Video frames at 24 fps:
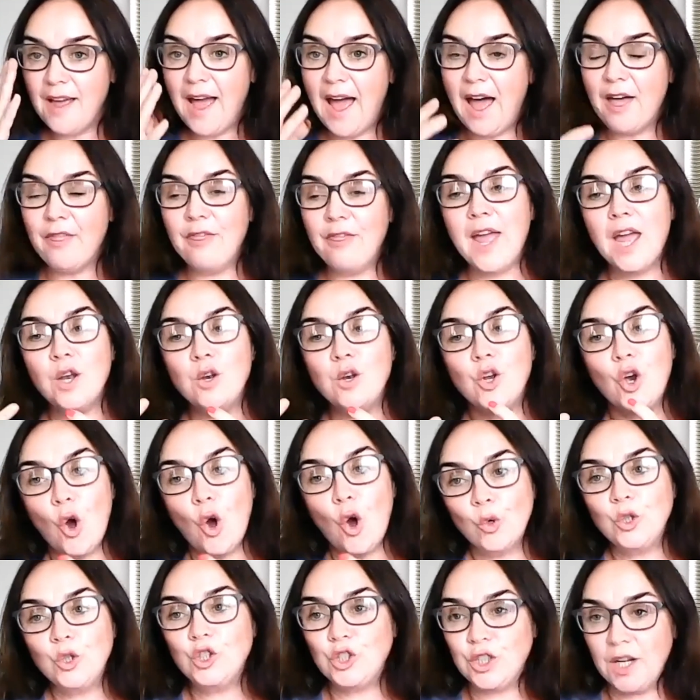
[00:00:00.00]
and then
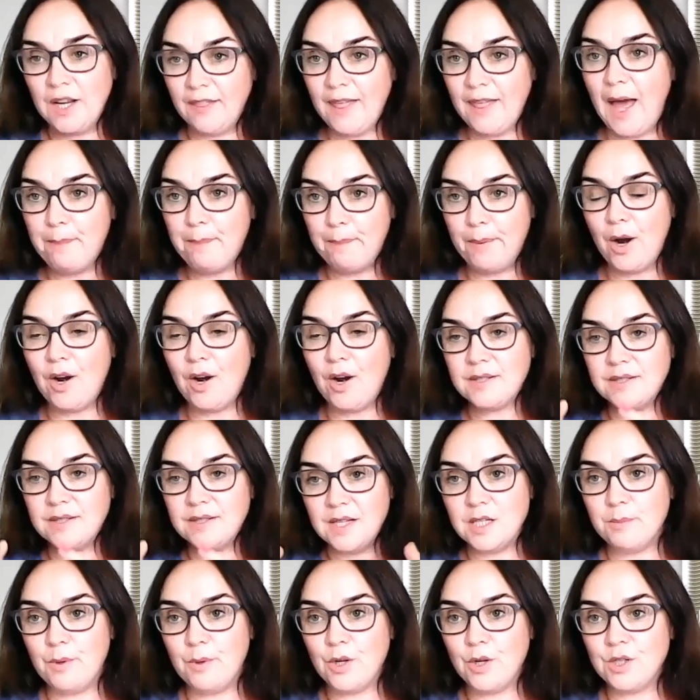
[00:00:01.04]
coaching that
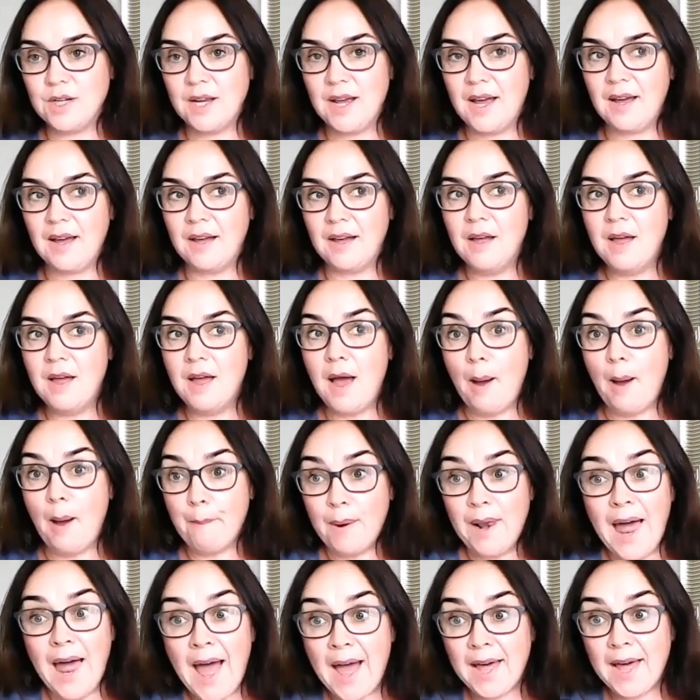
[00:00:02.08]
person to put a
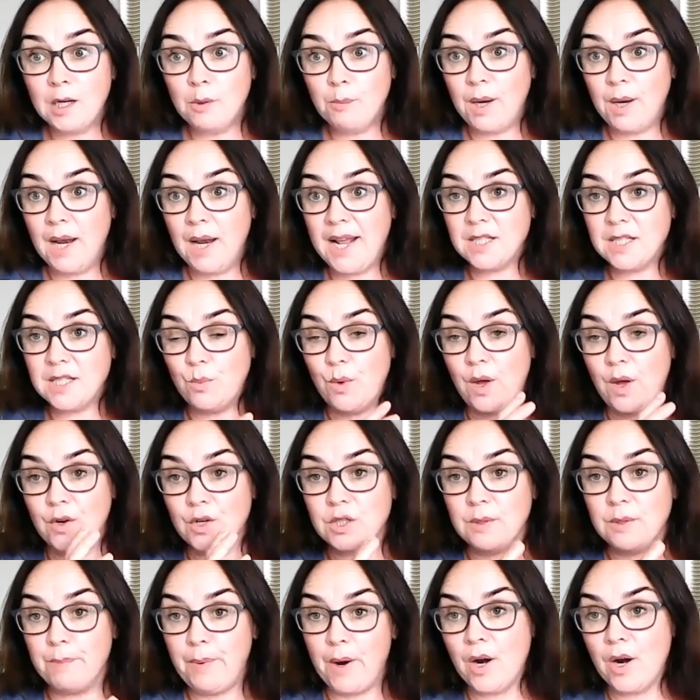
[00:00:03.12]
plan in place, whether
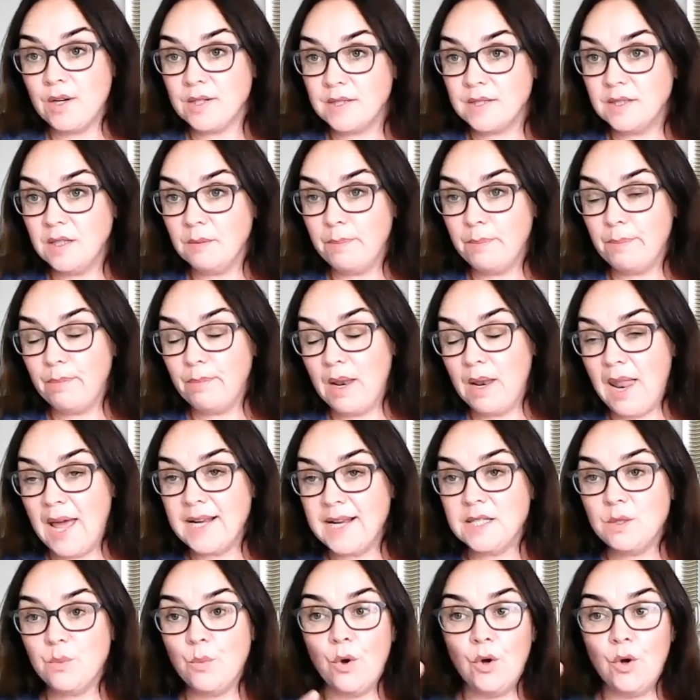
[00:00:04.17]
it's a
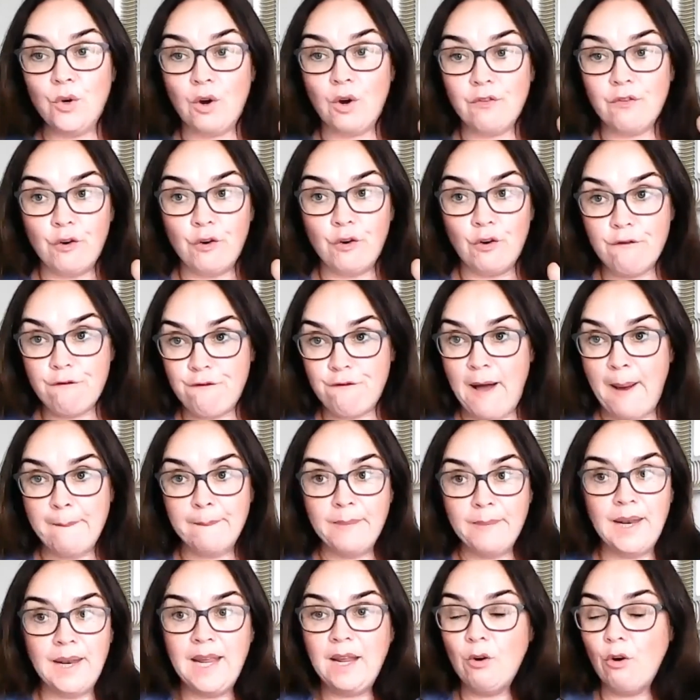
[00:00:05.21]
personalized one or for a
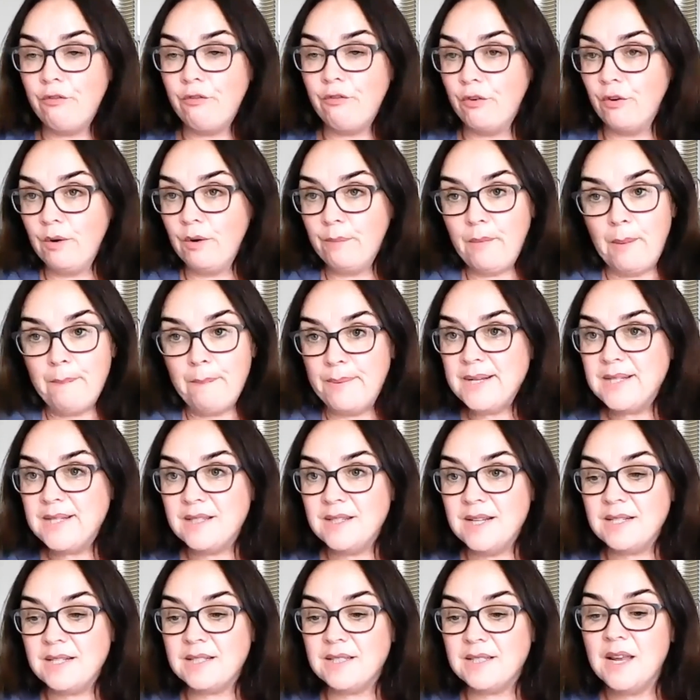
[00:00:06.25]
family or for a
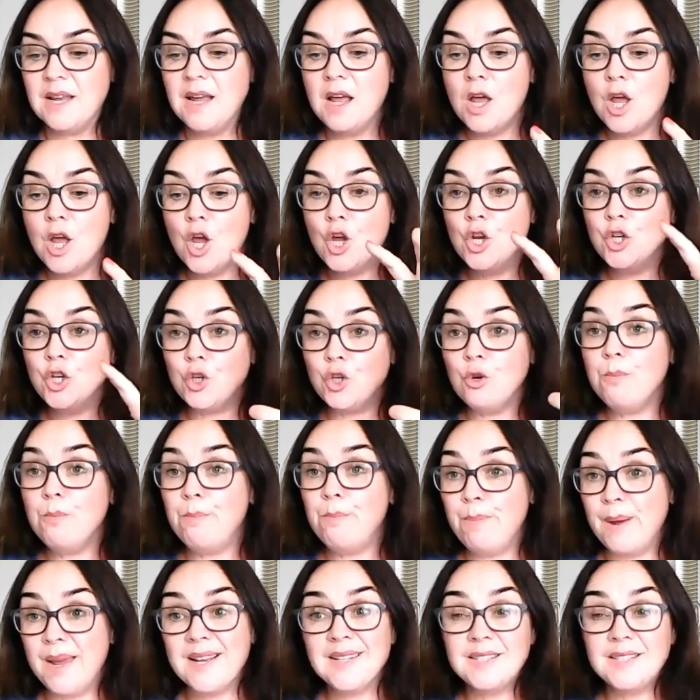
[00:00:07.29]
business, to
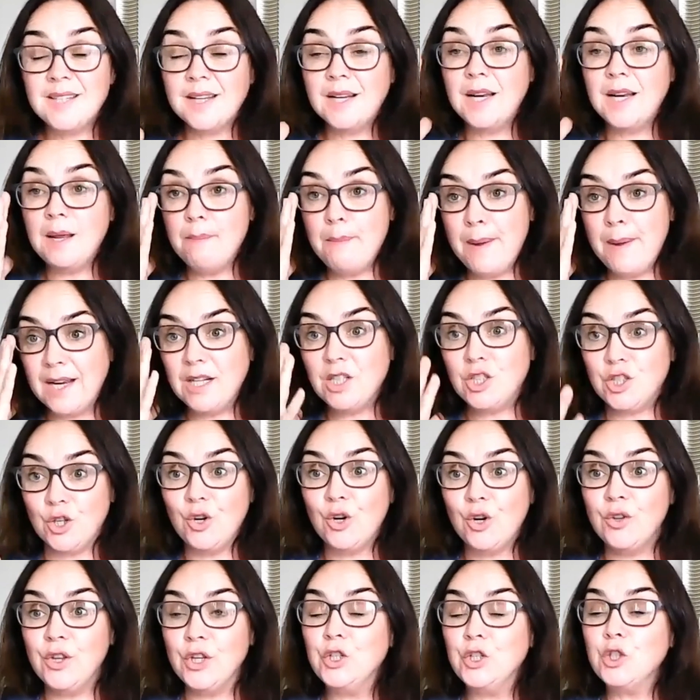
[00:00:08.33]
basically make
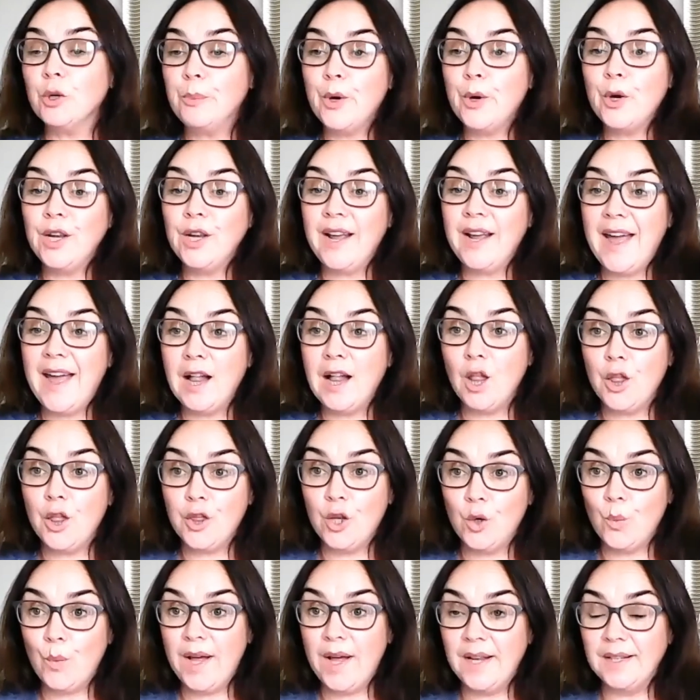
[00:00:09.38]
sure that you're putting health
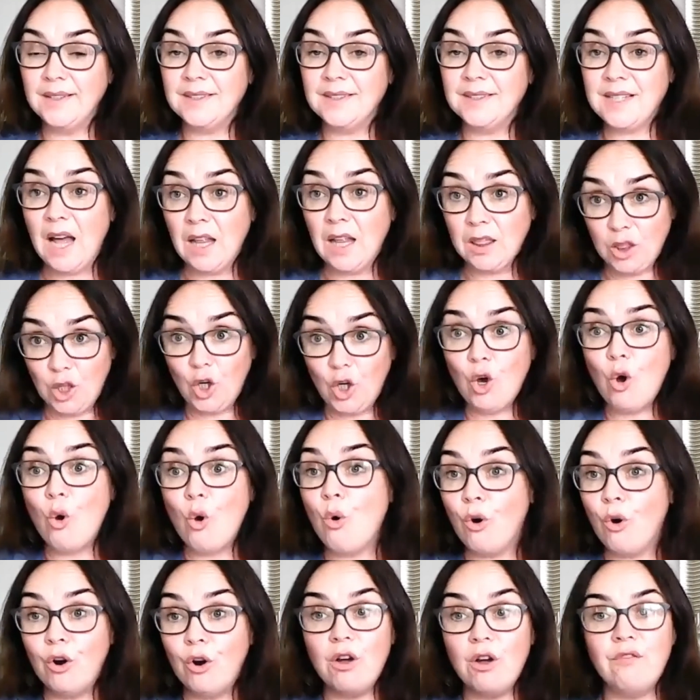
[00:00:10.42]
and wellness at the
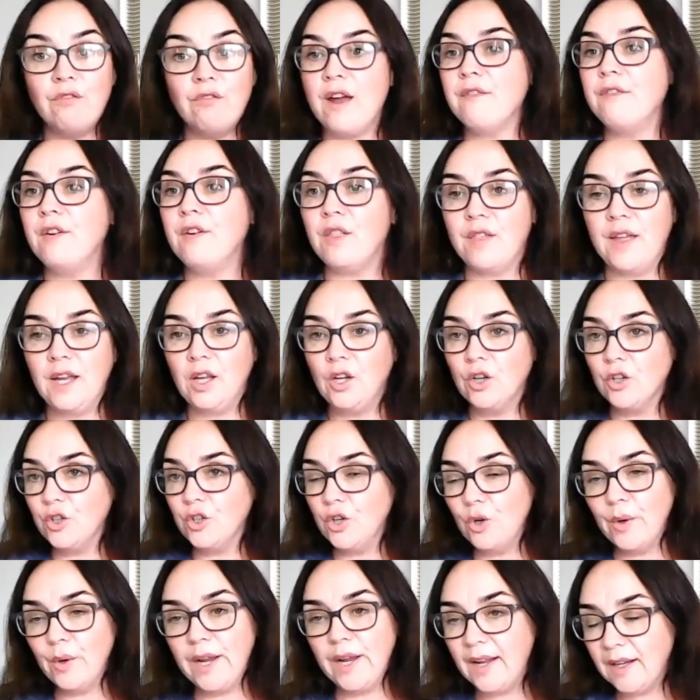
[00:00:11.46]
core of everything you're
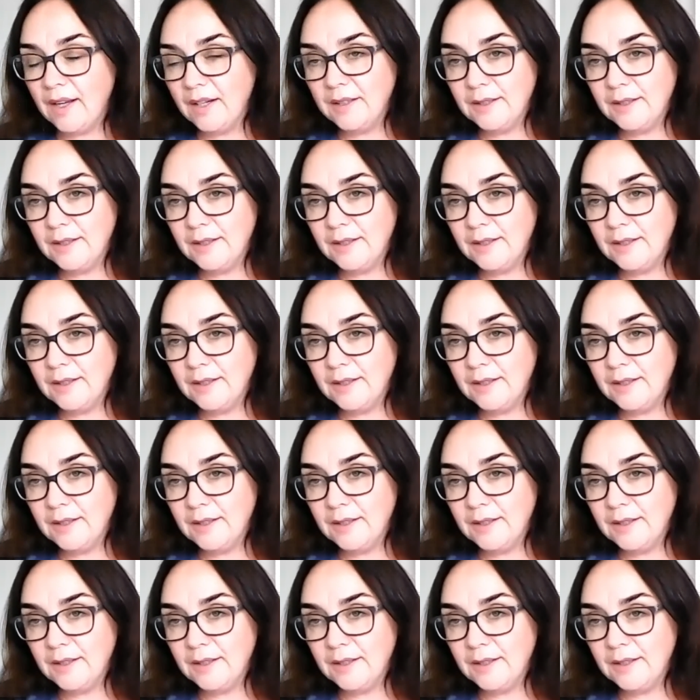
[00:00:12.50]
doing.